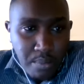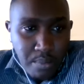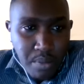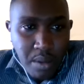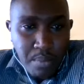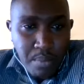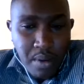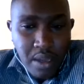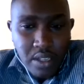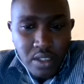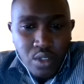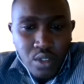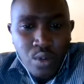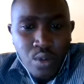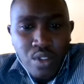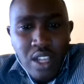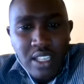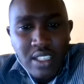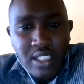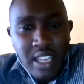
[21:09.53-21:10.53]
purpose. So
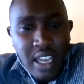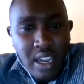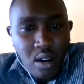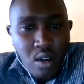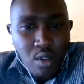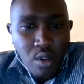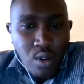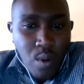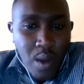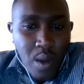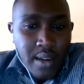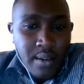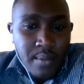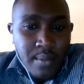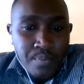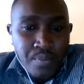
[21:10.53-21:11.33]
the second one,